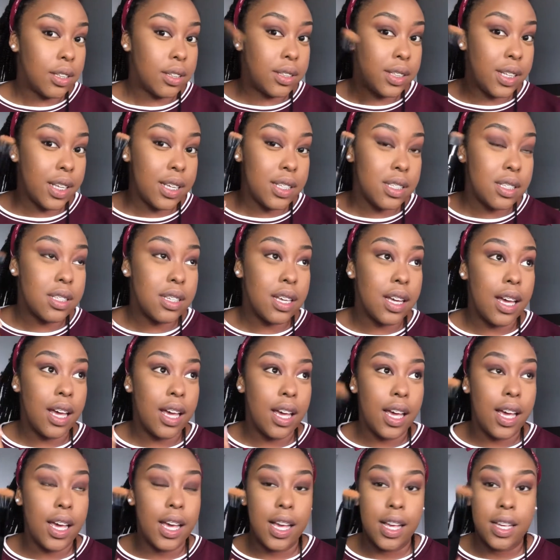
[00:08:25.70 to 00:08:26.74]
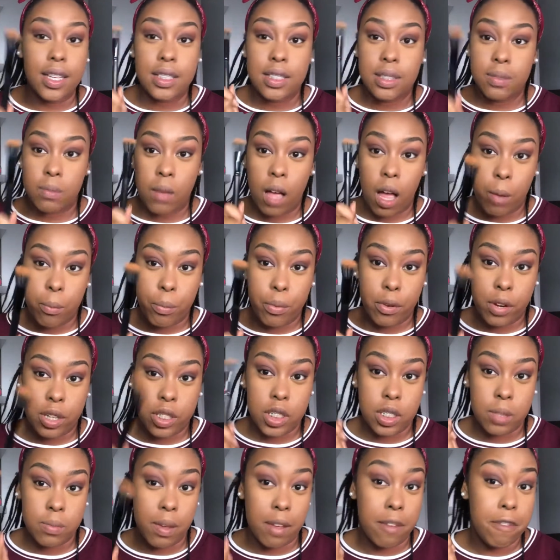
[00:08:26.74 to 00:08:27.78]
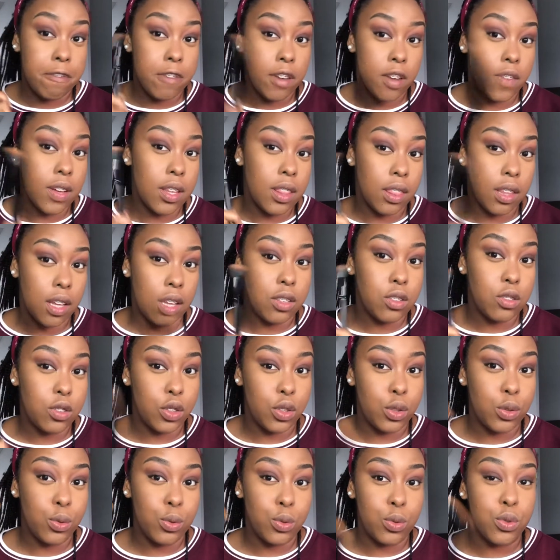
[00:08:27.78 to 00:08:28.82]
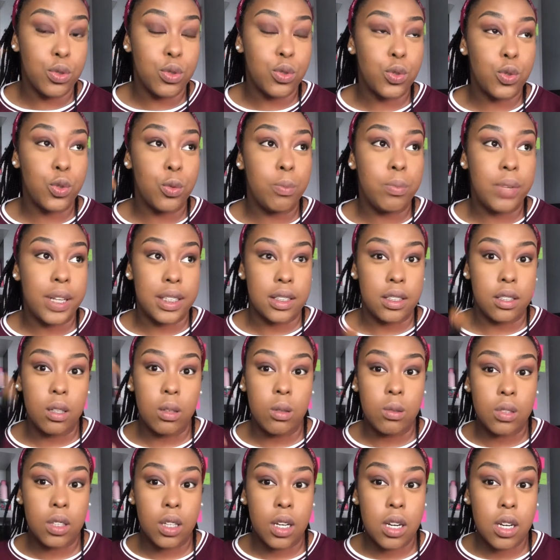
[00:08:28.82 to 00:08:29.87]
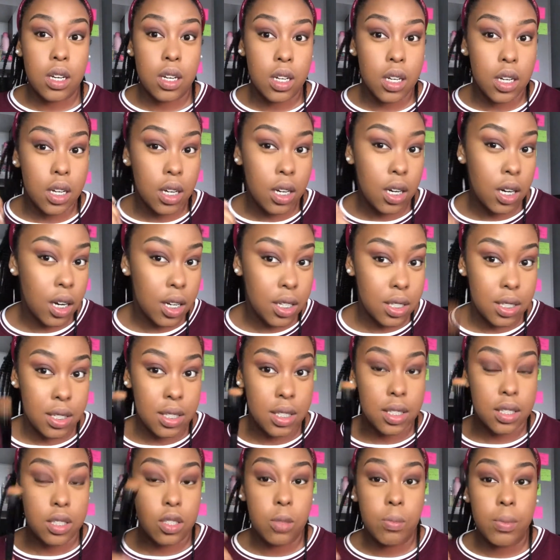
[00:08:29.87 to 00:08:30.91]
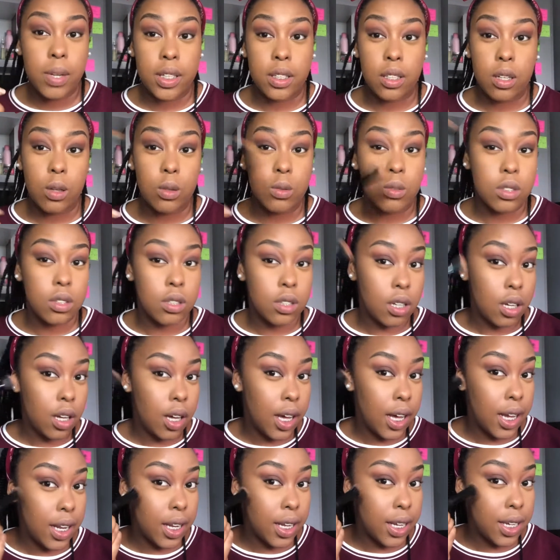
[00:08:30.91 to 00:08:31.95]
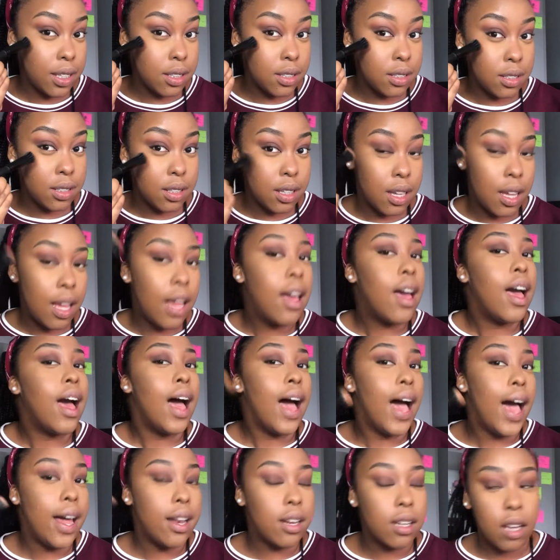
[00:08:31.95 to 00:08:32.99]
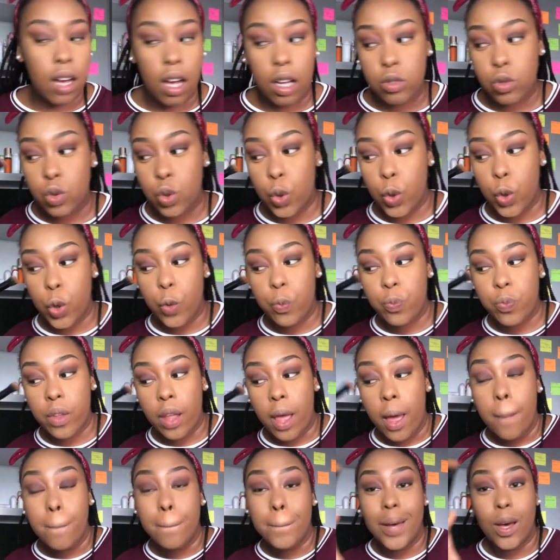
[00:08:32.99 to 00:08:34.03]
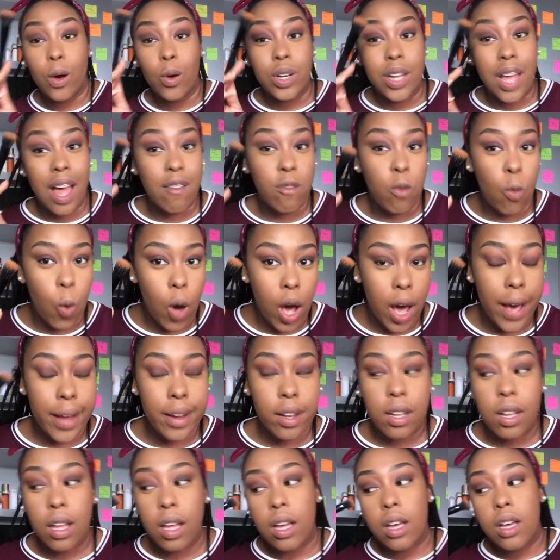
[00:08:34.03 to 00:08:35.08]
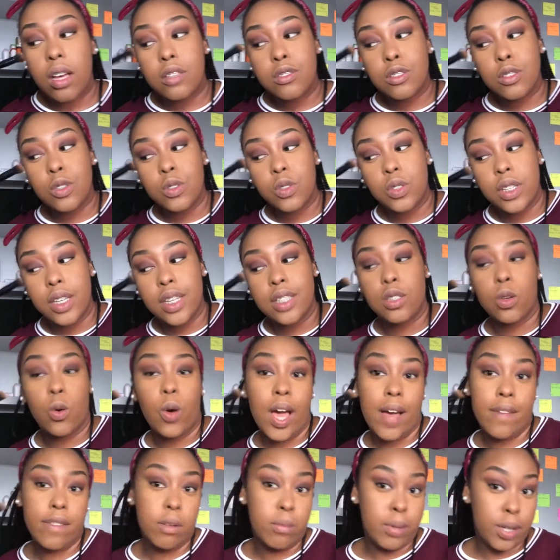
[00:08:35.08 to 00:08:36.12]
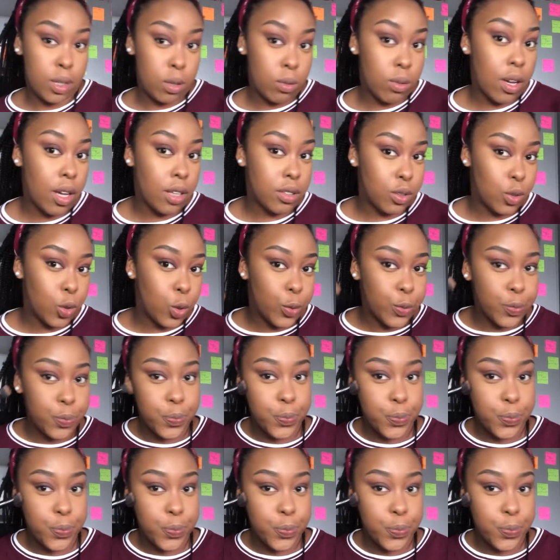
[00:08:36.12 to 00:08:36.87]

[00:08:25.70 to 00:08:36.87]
This small brush is my favorite thing to use to blend out highlights and contour, but I only have one, so today's gonna have to blend out contour.